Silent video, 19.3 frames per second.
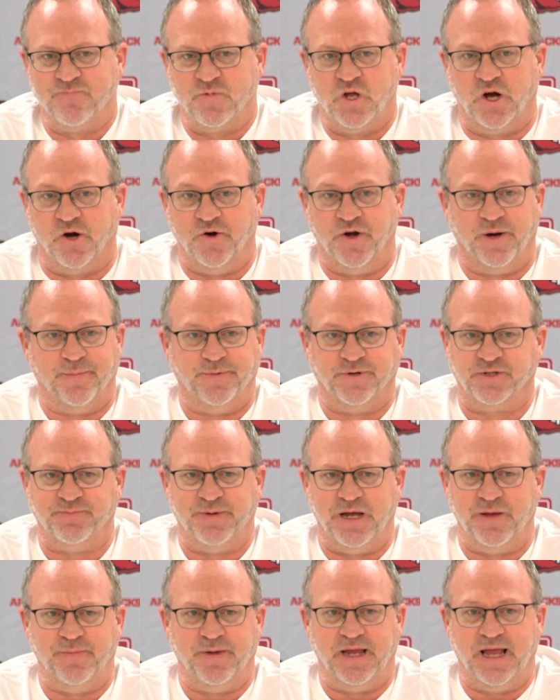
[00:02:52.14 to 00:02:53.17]
her numbers
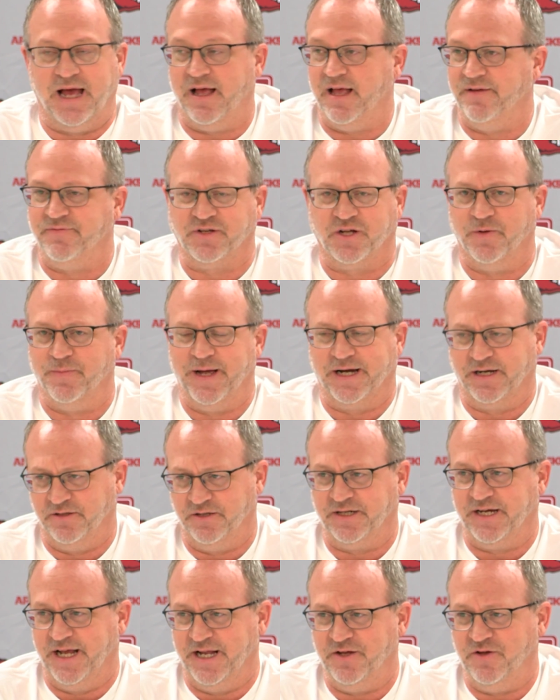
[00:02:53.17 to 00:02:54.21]
maybe I'll have to go back and
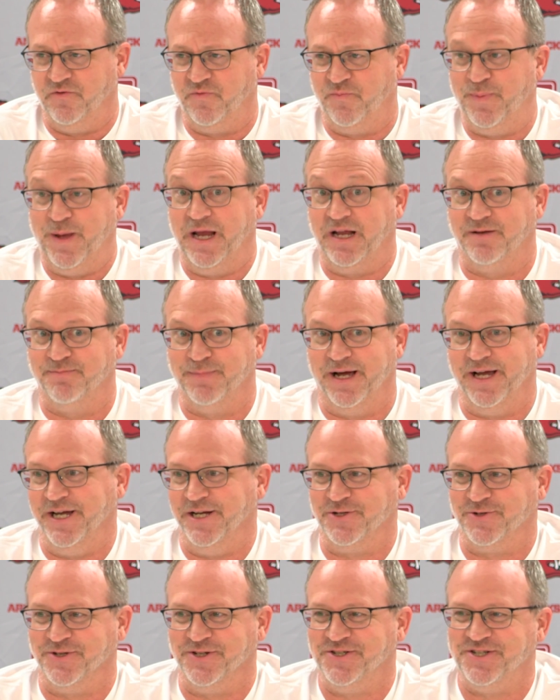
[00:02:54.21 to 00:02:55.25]
look at it. You've piqued my
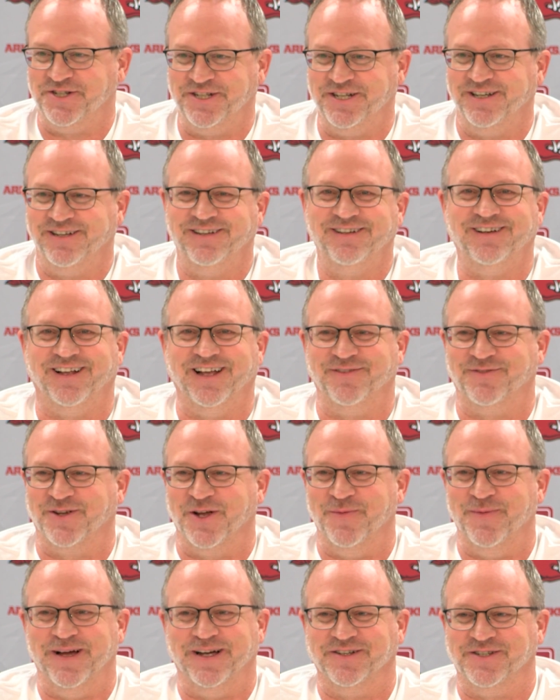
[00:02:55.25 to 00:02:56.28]
interest. I'll have to
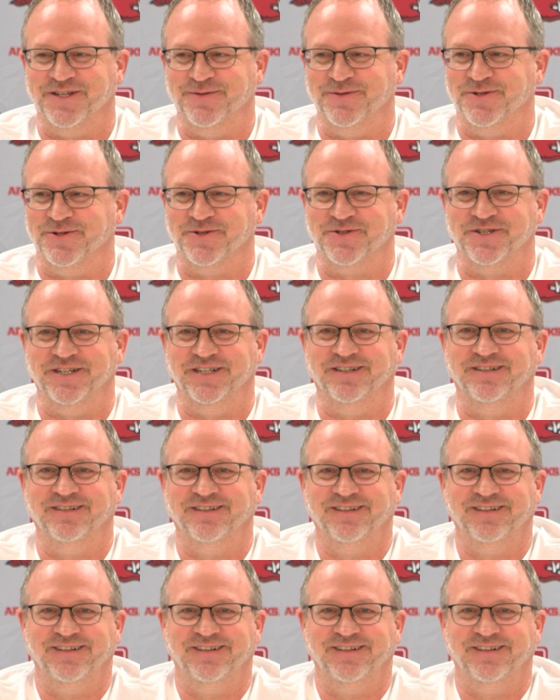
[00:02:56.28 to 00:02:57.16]
go back and see what you're seeing.